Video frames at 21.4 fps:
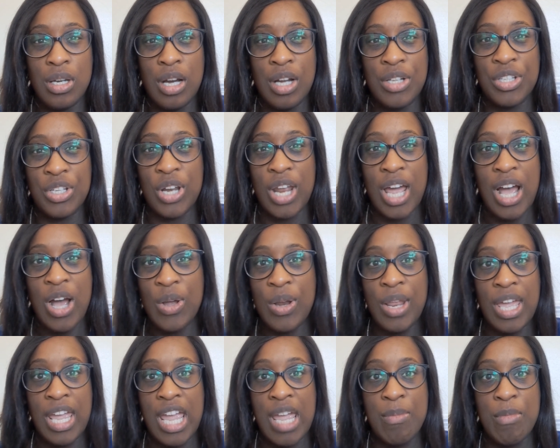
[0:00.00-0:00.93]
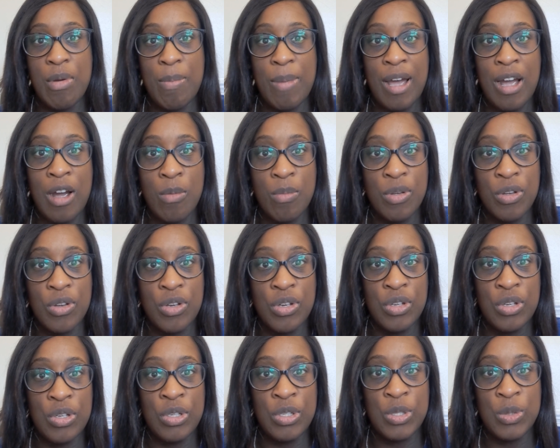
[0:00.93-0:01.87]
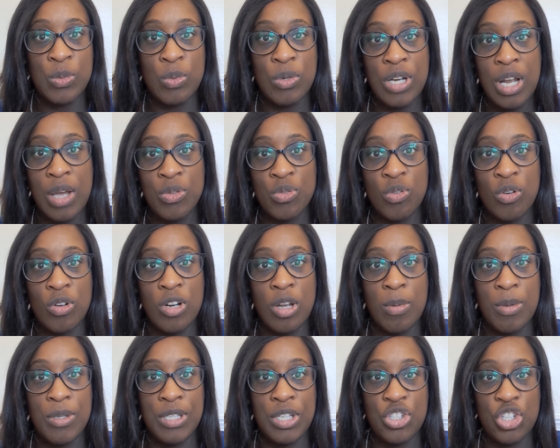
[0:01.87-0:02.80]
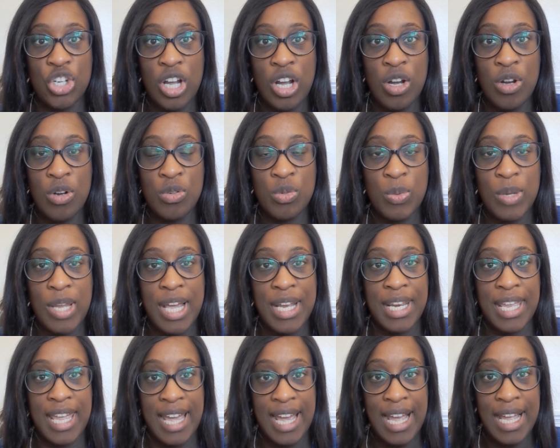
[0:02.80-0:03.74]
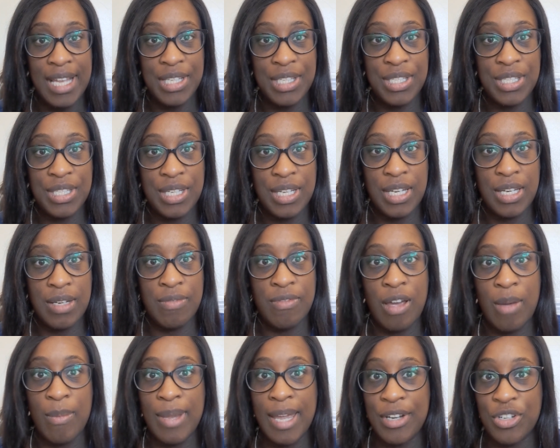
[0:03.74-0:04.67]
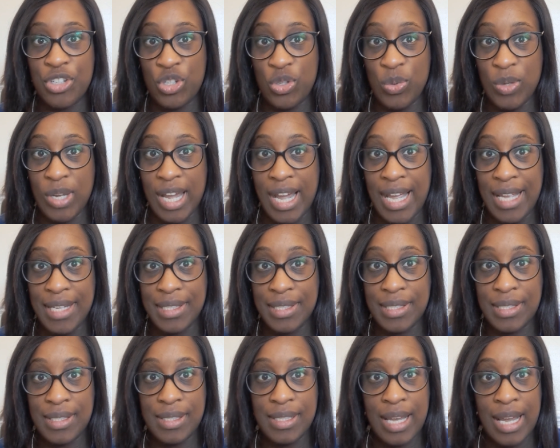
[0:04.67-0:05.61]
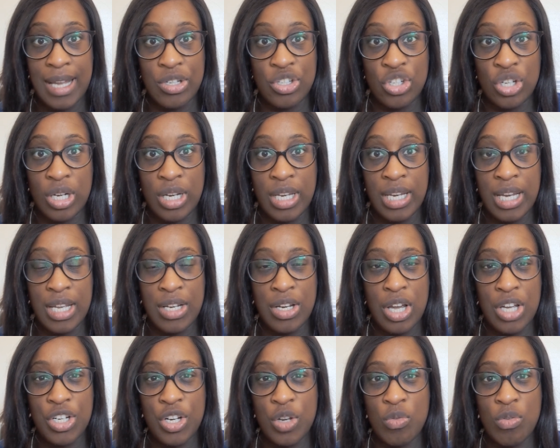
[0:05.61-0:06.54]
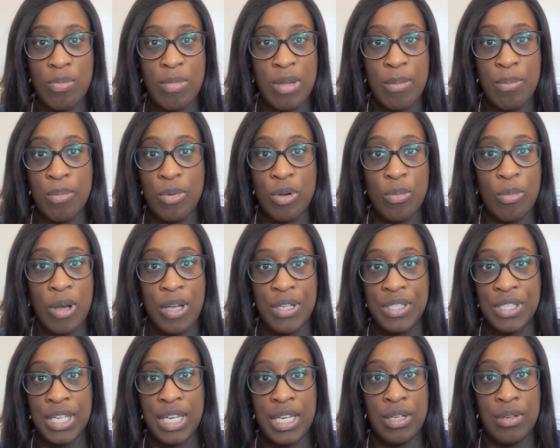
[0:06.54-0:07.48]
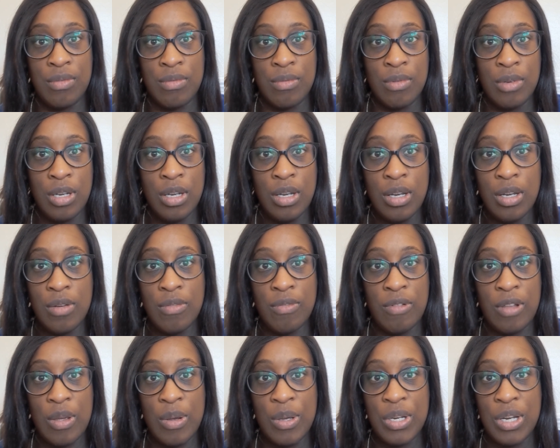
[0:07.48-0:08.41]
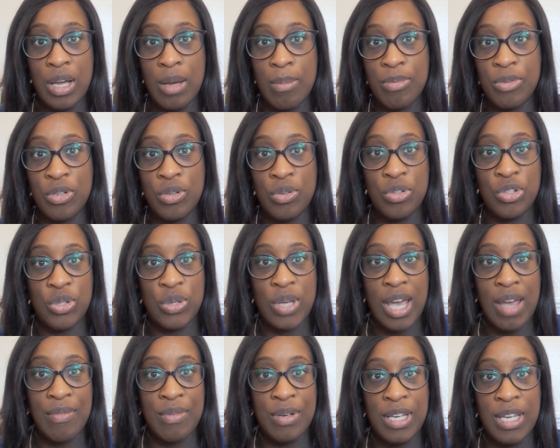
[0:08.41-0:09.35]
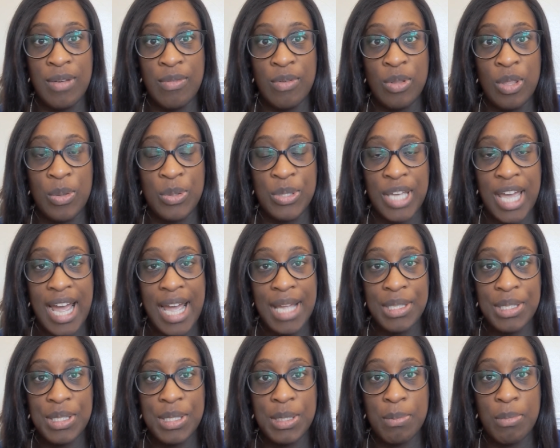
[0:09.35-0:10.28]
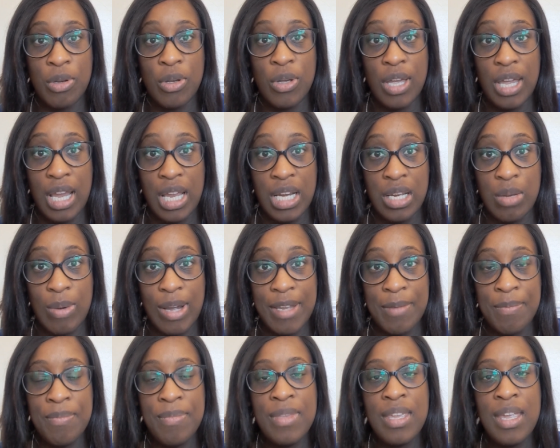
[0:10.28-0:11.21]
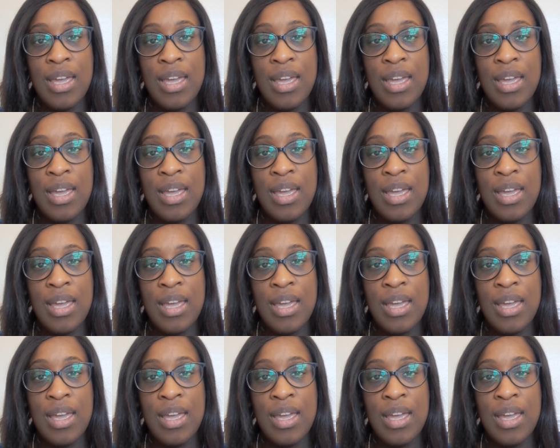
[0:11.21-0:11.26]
I don't know how that came about, because when I was growing up as a child, we had a cat. In fact, we had 2 cats, actually. And I don't remember my skin flowing up due to having either of those cats. But anyway.